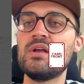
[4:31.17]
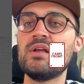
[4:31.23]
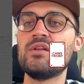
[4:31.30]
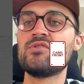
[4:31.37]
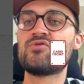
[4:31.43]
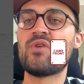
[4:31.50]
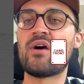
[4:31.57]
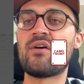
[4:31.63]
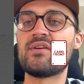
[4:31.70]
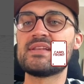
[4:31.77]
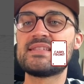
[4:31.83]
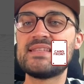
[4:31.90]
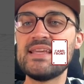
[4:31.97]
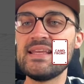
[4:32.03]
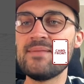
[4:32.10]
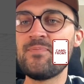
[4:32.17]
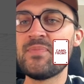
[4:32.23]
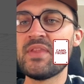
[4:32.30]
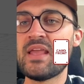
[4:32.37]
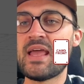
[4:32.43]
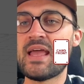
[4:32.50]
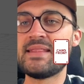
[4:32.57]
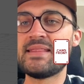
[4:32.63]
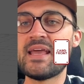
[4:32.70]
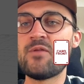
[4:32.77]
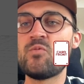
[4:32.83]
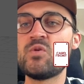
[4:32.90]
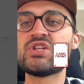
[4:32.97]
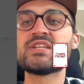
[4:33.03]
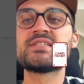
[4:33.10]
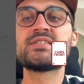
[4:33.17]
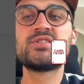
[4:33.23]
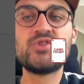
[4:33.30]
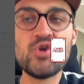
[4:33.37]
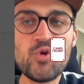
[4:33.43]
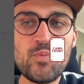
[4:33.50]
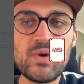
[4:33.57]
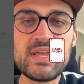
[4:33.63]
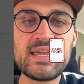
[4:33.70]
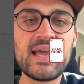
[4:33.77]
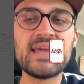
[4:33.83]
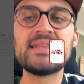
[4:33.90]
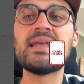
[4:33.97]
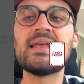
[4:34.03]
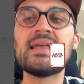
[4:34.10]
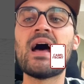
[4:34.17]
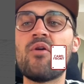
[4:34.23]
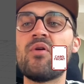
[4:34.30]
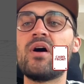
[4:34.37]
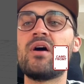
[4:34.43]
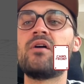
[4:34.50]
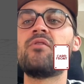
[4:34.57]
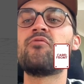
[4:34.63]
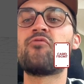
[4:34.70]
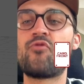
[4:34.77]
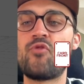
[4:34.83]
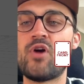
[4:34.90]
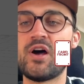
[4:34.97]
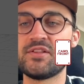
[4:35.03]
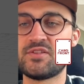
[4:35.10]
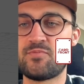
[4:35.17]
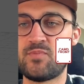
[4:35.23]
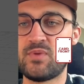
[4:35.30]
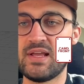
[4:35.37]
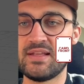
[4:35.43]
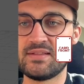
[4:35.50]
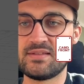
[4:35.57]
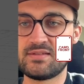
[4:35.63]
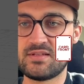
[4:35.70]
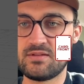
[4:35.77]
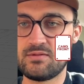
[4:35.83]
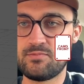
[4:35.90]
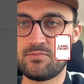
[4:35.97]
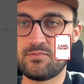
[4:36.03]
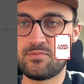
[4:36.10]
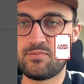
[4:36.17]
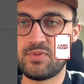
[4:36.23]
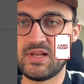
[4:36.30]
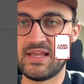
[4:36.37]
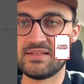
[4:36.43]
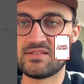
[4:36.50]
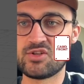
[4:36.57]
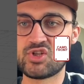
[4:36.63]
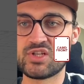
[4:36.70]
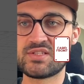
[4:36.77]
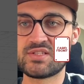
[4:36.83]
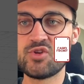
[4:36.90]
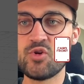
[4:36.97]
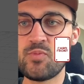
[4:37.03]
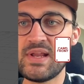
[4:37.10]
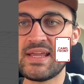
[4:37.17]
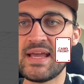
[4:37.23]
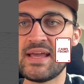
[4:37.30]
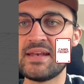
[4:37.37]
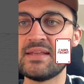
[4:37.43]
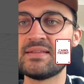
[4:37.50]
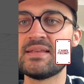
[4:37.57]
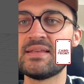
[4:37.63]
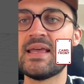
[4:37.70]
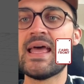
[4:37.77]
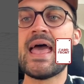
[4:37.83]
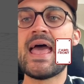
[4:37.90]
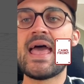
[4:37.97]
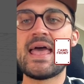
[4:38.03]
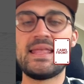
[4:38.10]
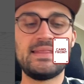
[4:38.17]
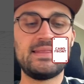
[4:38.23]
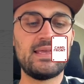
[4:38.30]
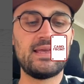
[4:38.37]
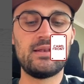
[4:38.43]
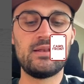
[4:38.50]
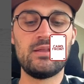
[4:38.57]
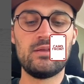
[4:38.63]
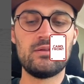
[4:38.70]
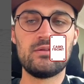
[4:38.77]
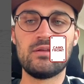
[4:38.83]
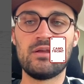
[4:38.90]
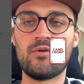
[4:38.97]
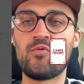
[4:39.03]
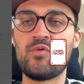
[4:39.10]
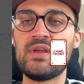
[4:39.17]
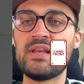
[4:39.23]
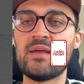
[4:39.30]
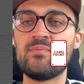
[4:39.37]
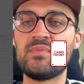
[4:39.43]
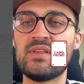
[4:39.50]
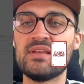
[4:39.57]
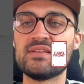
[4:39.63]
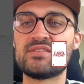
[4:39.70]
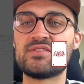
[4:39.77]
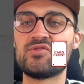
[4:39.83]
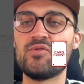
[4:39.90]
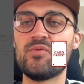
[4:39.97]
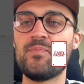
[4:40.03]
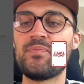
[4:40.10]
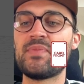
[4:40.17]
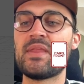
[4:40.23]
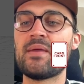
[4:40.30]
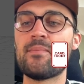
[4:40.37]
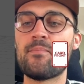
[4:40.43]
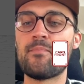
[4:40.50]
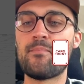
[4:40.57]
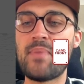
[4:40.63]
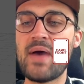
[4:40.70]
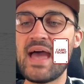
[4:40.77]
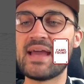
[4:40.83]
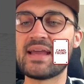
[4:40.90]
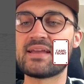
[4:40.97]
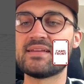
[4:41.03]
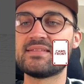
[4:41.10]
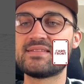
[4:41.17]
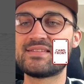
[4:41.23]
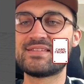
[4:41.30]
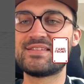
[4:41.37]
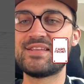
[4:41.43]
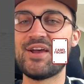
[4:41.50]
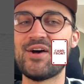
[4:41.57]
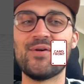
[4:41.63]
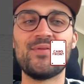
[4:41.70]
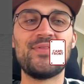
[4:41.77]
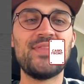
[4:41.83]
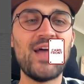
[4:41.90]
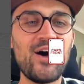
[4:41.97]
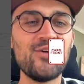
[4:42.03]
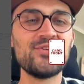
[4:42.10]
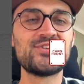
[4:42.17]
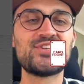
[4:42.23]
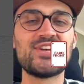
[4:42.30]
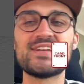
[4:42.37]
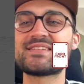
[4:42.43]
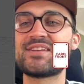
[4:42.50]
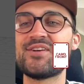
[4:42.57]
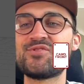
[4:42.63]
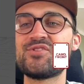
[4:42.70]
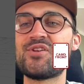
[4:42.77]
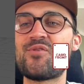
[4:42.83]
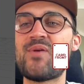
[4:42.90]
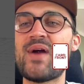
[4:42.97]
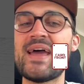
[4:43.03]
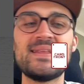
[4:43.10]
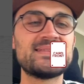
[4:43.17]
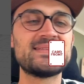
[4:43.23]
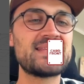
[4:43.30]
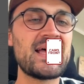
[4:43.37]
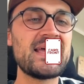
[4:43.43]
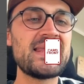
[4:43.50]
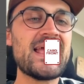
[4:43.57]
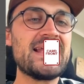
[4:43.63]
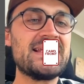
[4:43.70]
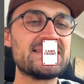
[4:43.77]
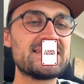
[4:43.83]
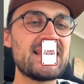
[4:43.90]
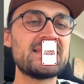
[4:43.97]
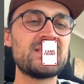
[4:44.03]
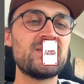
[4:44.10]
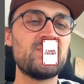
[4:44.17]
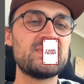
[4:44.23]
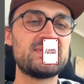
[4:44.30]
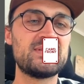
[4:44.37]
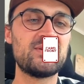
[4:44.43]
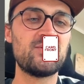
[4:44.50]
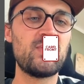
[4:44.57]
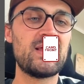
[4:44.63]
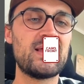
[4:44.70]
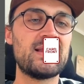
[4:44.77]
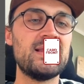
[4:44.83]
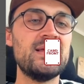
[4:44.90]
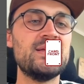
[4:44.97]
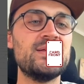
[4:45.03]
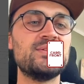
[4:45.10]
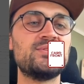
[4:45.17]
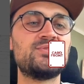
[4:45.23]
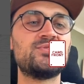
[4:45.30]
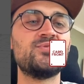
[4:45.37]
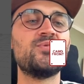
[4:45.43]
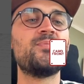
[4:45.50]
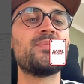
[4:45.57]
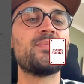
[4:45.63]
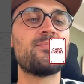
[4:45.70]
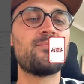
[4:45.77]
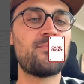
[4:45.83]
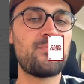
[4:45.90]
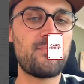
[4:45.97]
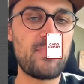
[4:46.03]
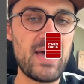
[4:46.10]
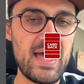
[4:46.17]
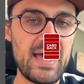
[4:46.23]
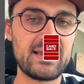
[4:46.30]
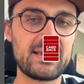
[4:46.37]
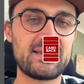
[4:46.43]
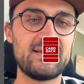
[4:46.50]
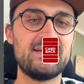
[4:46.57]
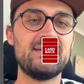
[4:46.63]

to our scene and then we just duplicate our front plane. So just duplicate it. And then rename this to back. So now just go to the right hand side and set the material to back.